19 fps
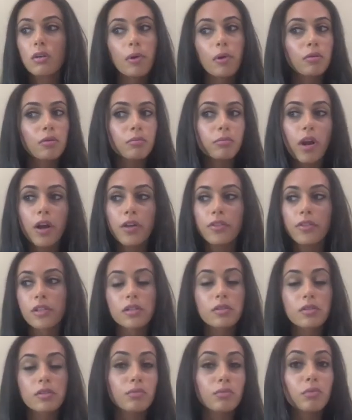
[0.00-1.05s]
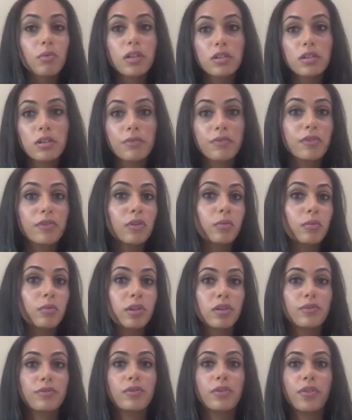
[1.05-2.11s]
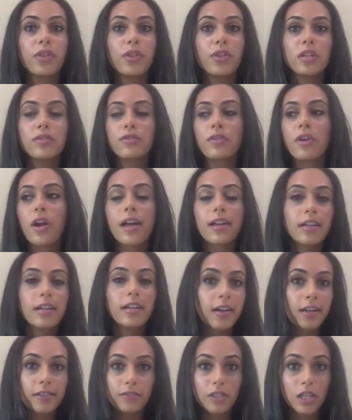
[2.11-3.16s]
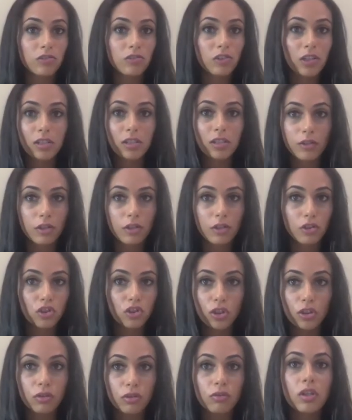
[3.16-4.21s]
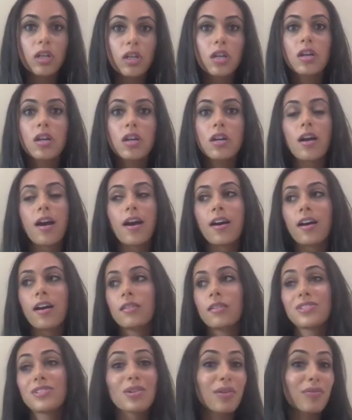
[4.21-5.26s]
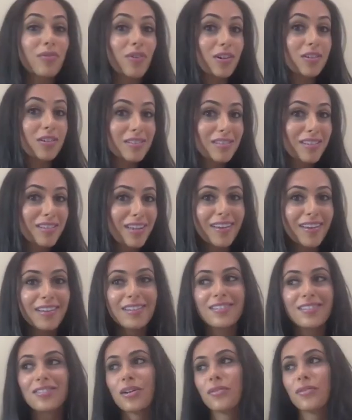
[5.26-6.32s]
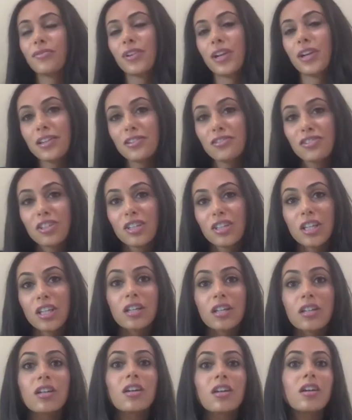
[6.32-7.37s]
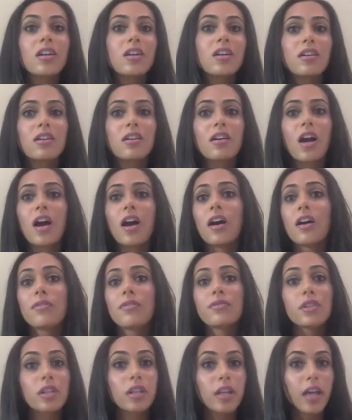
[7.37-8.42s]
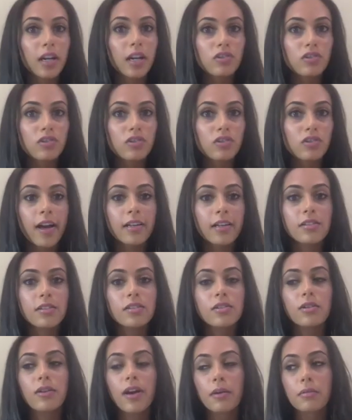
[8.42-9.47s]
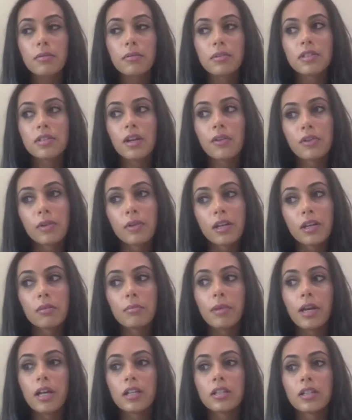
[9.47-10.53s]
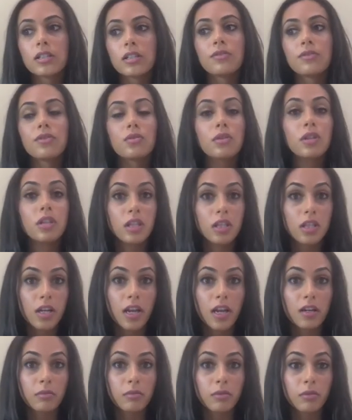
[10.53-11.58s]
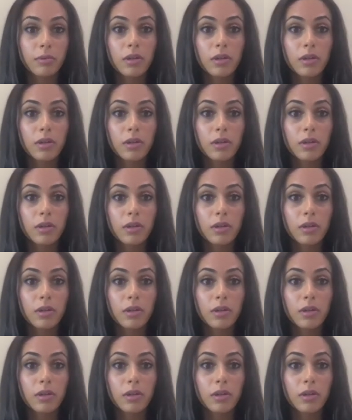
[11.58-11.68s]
bone broth does wonderful, wonderful things for any kind of digestive issue. Um, it's great for our skin, great for aging, uh, feeling energized. So, I would definitely recommend if you can eat animal